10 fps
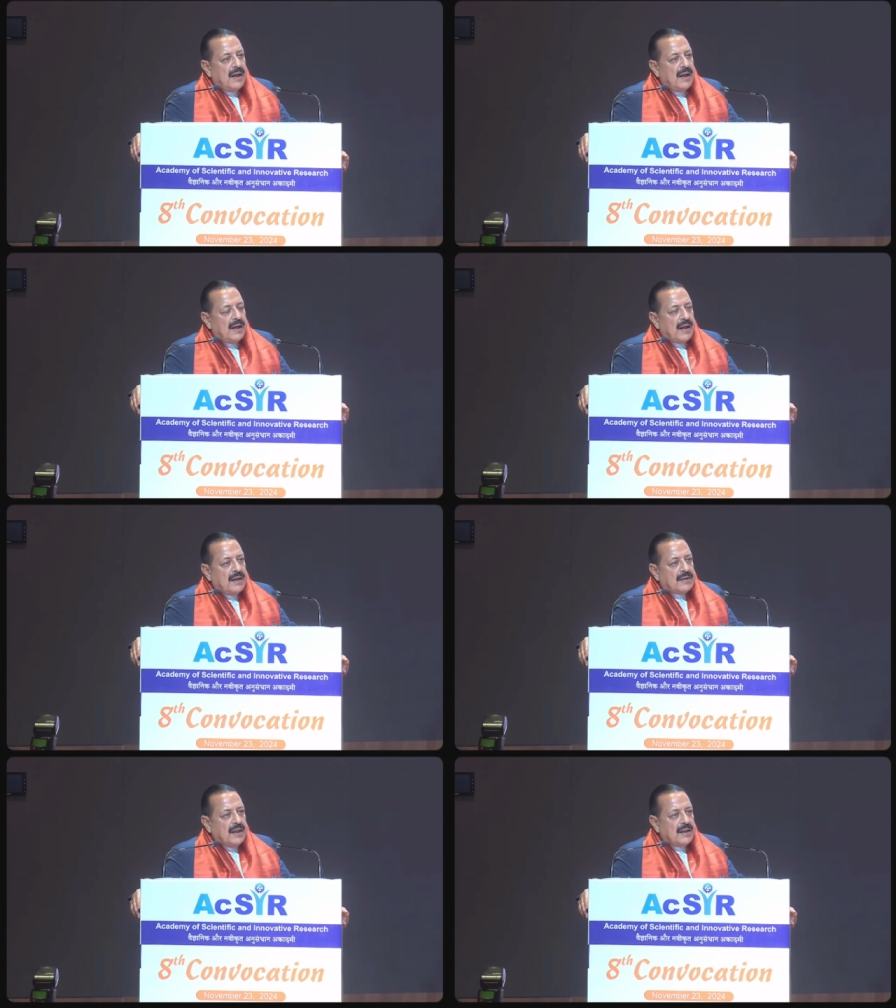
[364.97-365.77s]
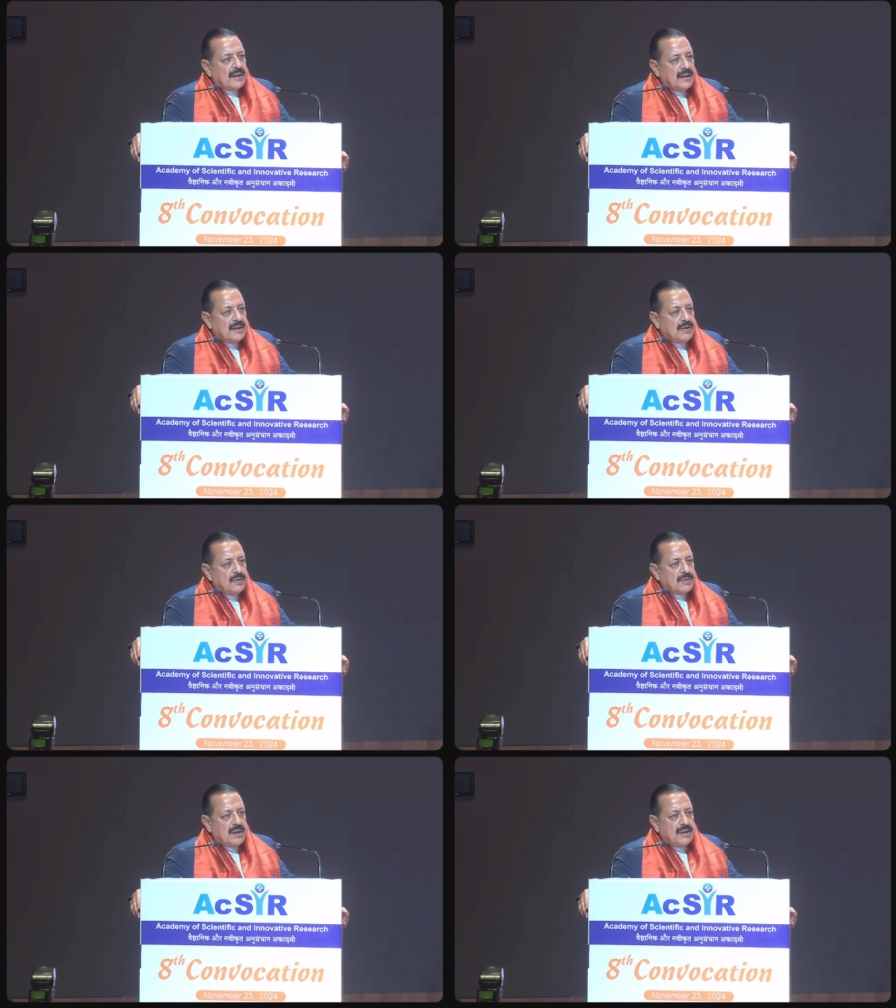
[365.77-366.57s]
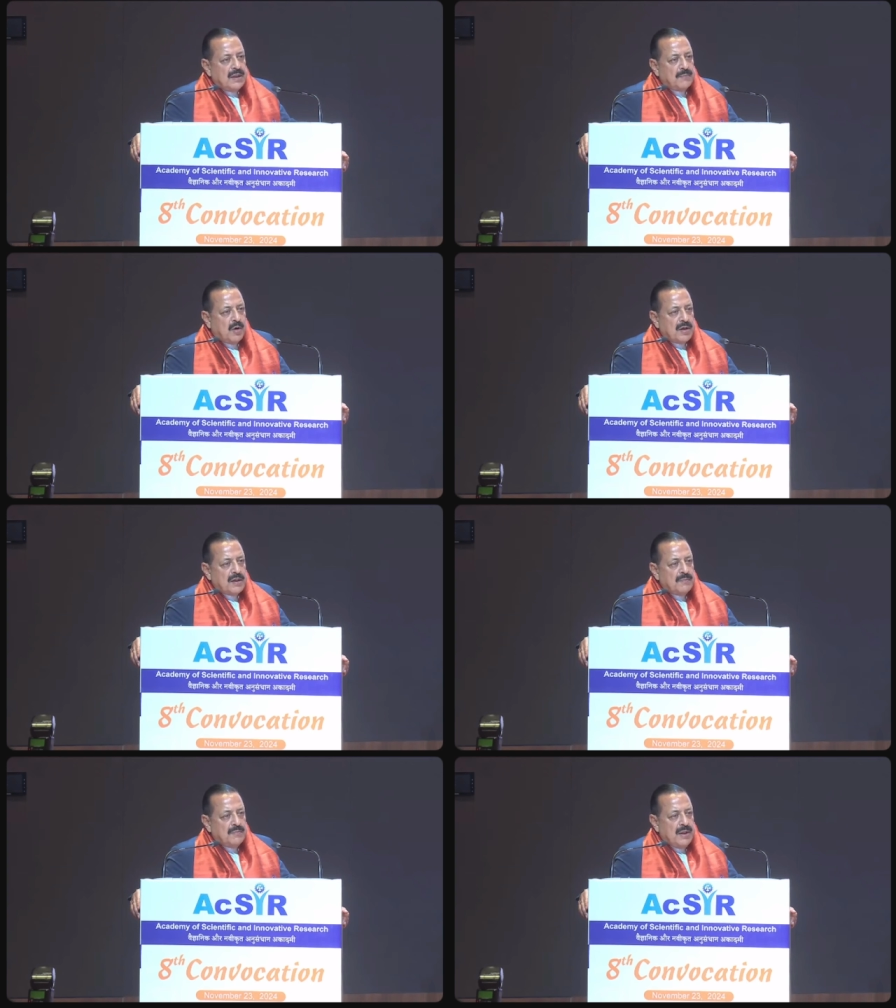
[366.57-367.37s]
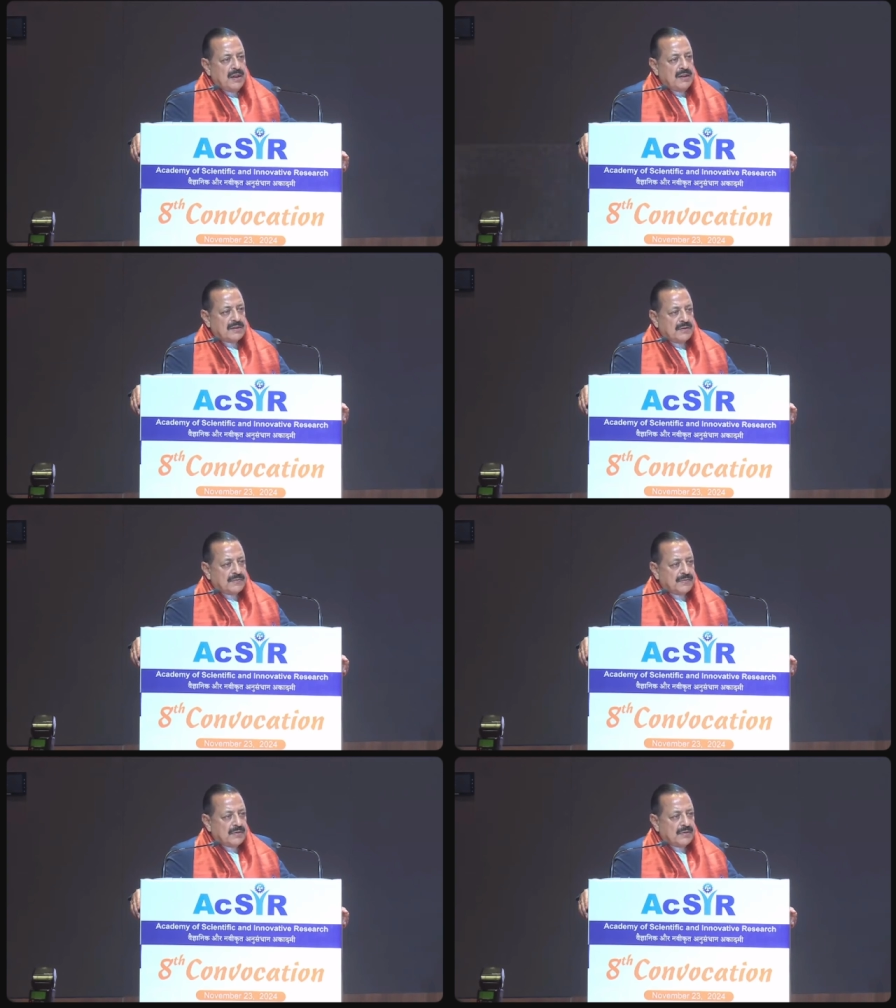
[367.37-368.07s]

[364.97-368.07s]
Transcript: And I think using the modern means of